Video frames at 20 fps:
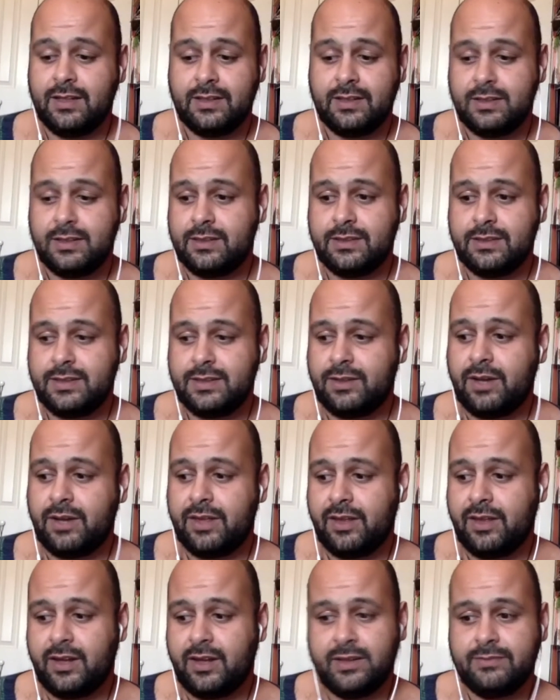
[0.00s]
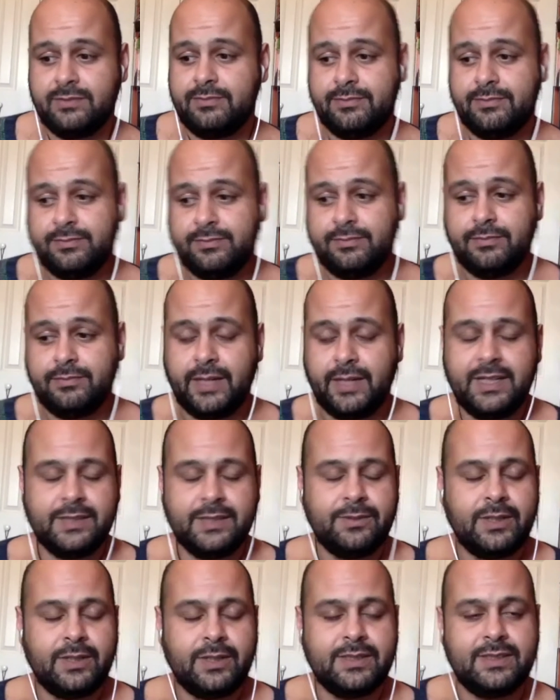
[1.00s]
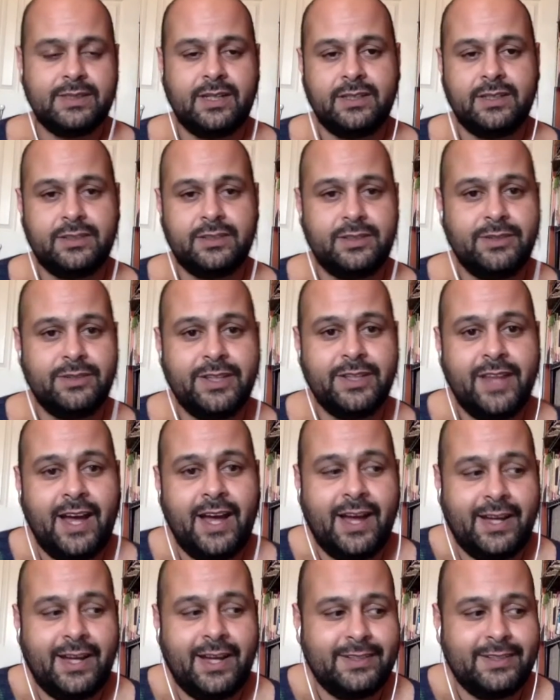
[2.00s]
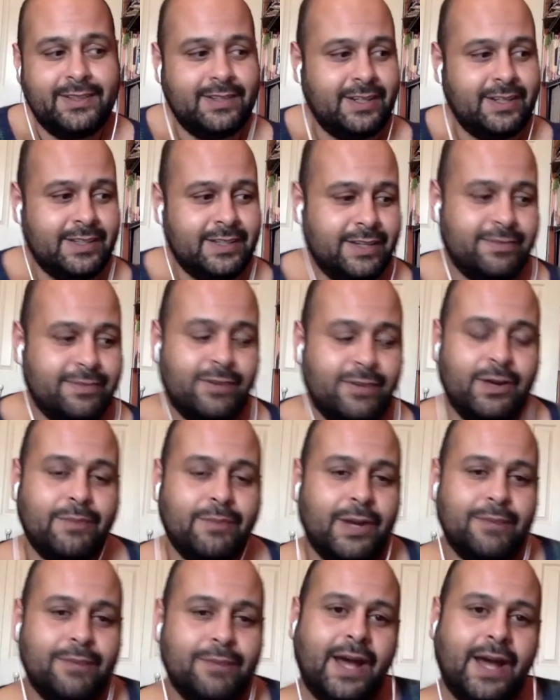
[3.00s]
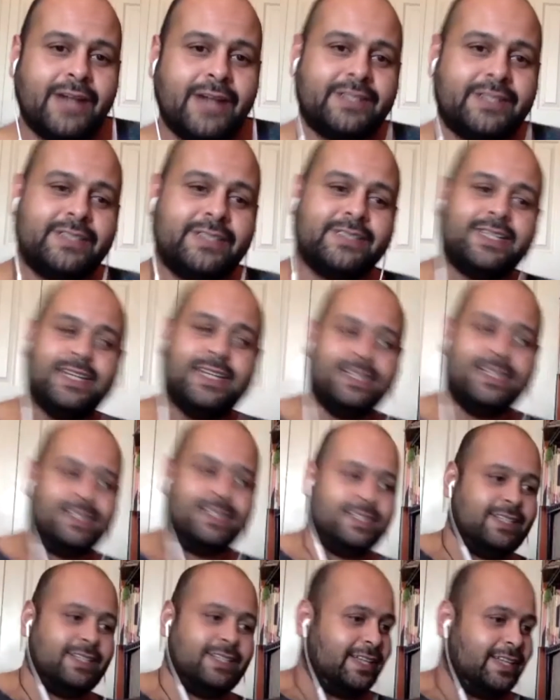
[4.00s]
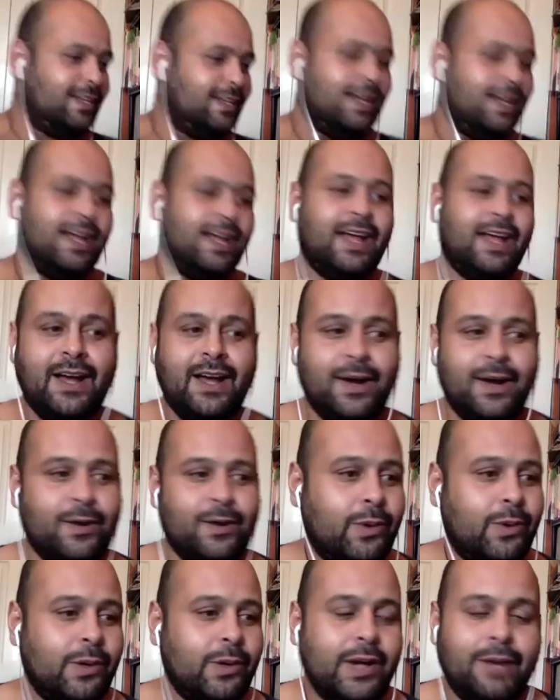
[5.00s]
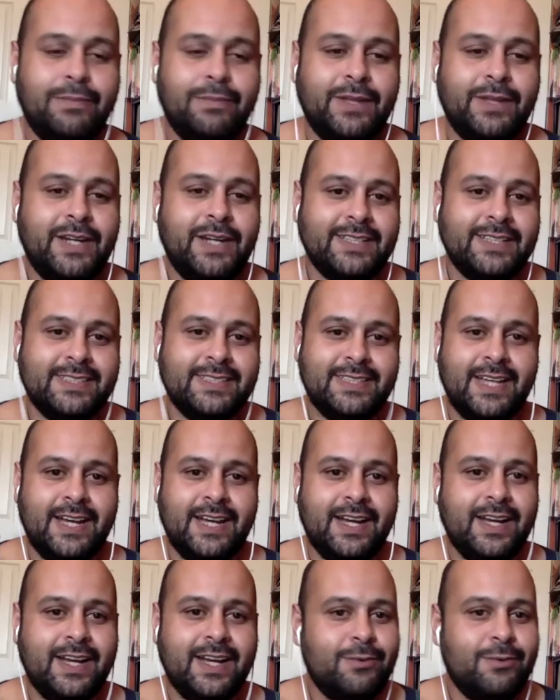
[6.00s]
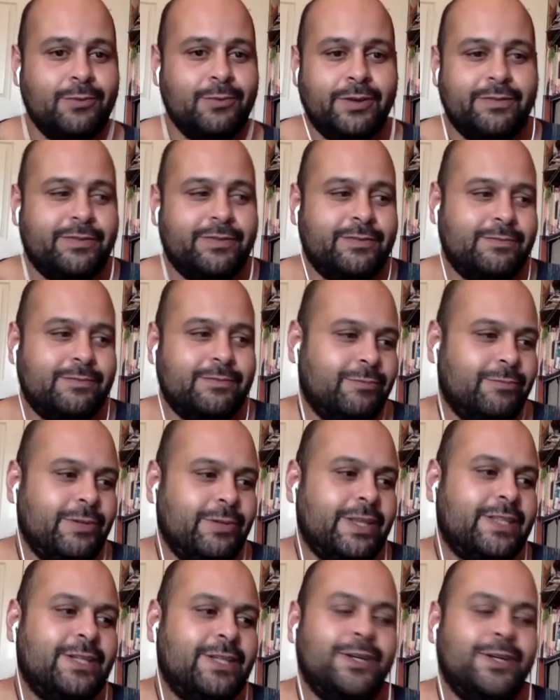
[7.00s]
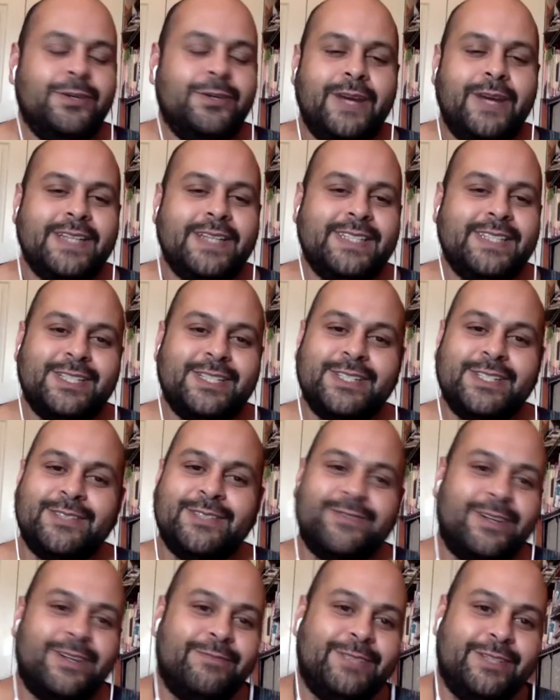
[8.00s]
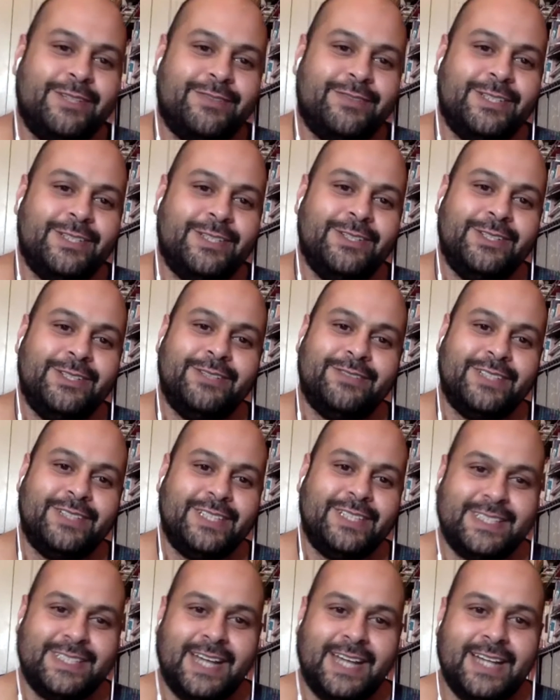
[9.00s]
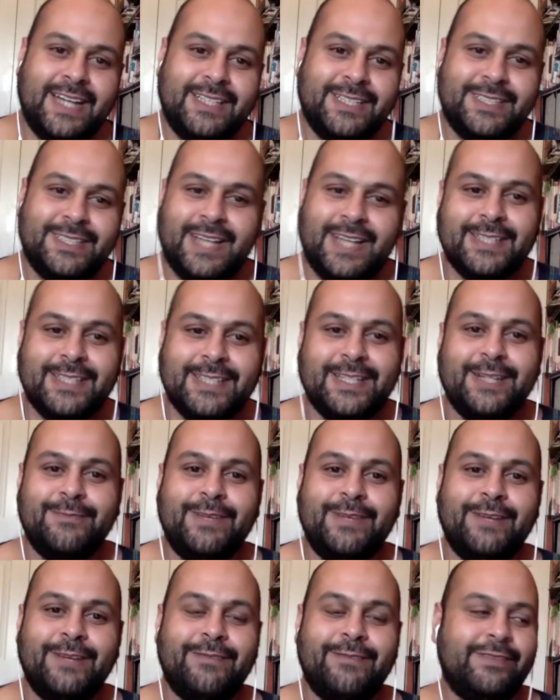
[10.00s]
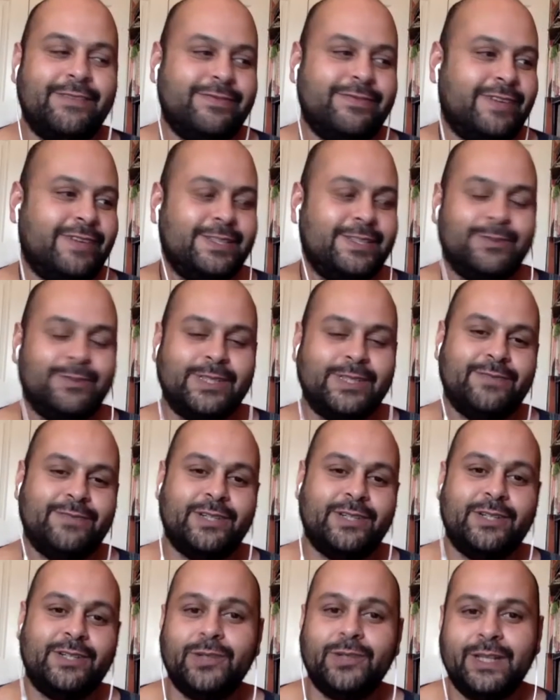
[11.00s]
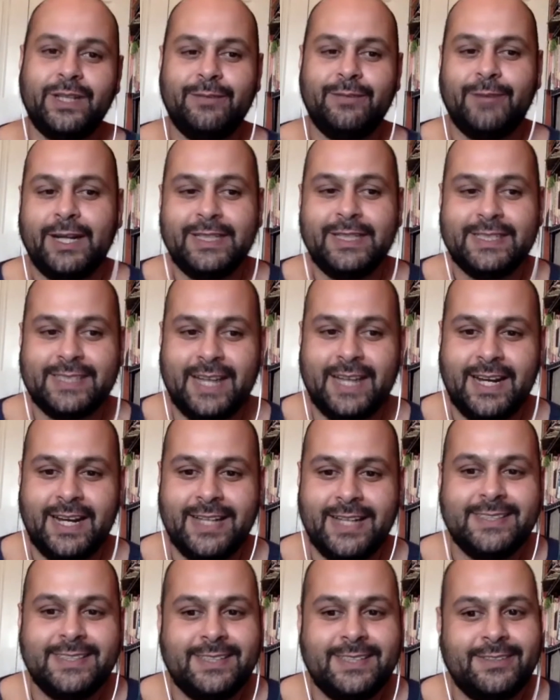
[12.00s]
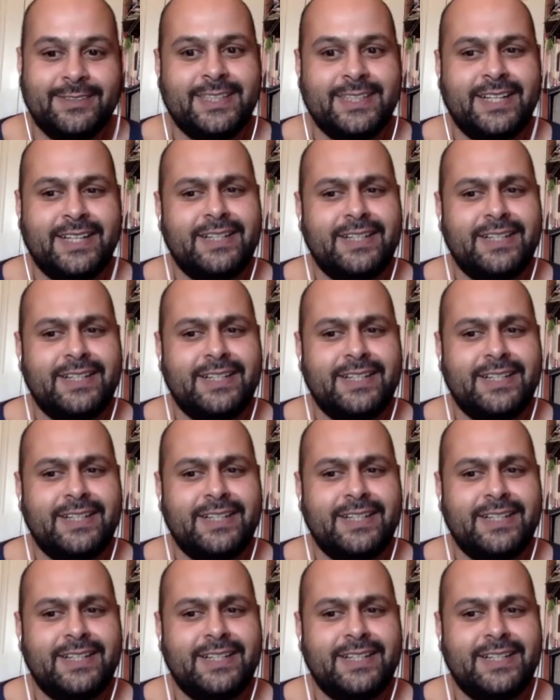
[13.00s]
so I thought might as well start doing that and give away my patterns. And woke up the next day with two messages from two different designers asking me if the fund was for only my design. So I was like,